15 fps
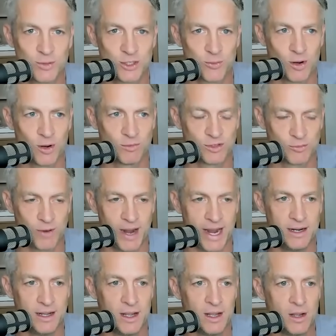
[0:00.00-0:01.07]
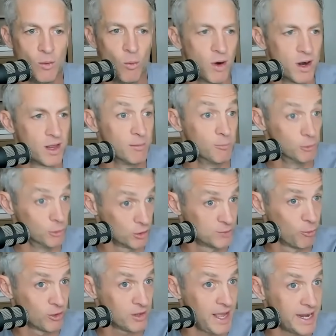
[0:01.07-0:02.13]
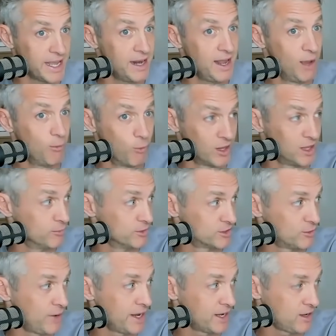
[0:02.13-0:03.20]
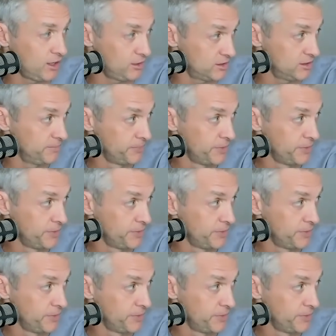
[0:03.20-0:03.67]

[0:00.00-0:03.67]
which one was right. One of them looked more like it, and one of them was the right color.